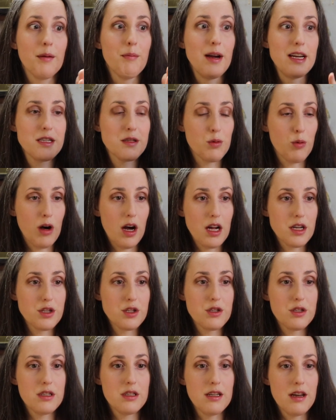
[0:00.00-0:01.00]
my
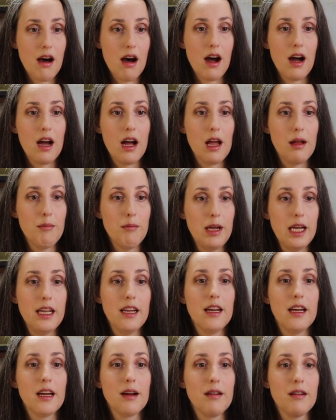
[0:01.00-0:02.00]
swatch not
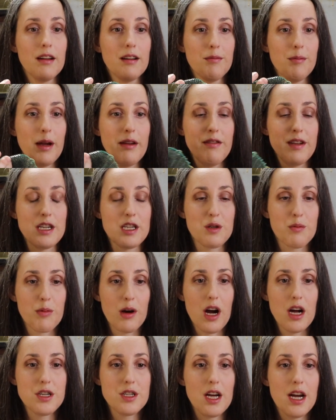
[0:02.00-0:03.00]
meeting my finished
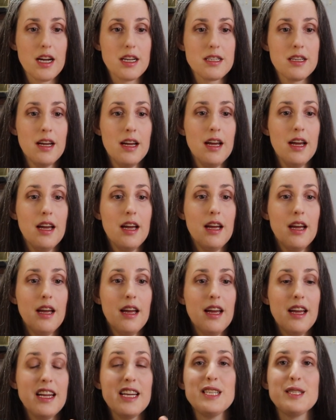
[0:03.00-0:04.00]
project
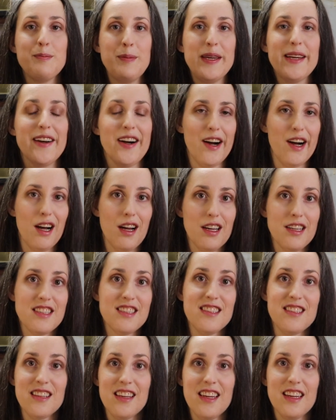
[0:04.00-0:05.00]
is
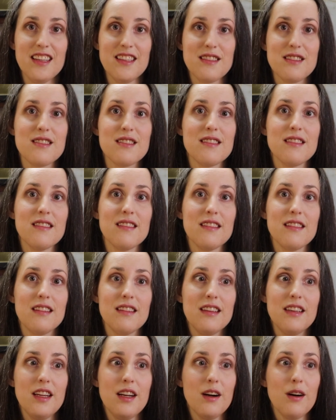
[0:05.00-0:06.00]
because it's,
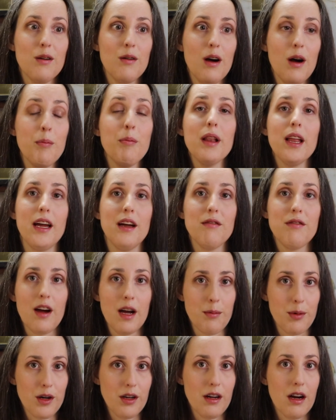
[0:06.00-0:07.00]
you know, a plant
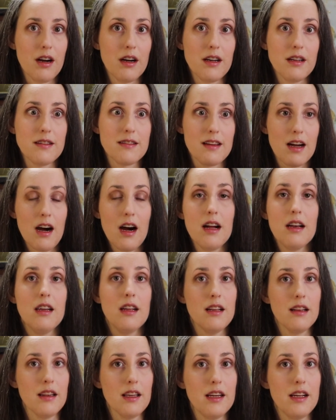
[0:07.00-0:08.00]
fiber yarn. It's cotton
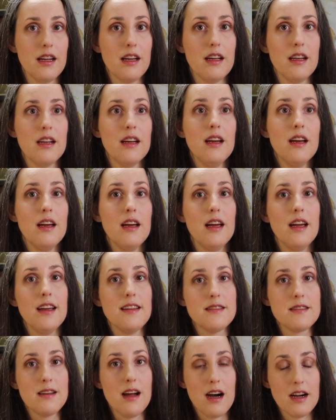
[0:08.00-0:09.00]
and linen.
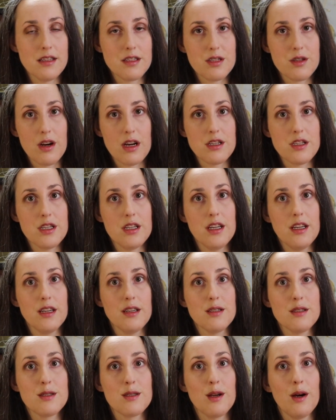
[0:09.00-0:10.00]
It's not
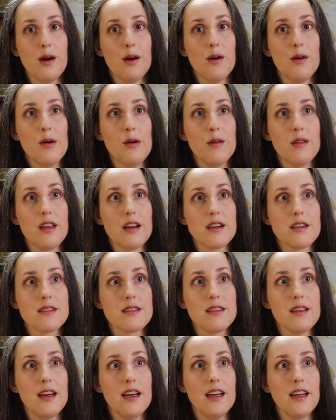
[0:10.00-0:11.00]
stretchy. So there's
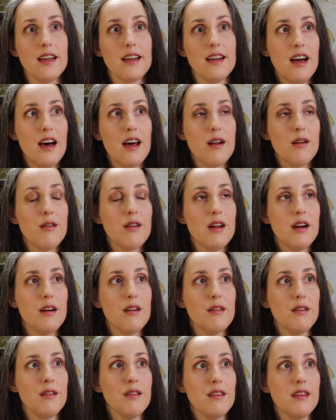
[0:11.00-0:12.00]
like, I don't
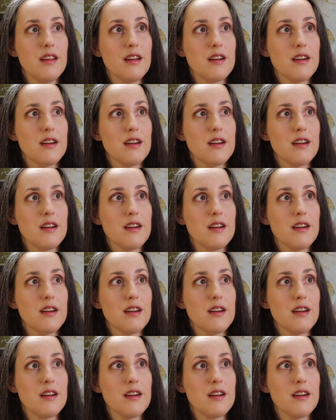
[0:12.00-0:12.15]
know,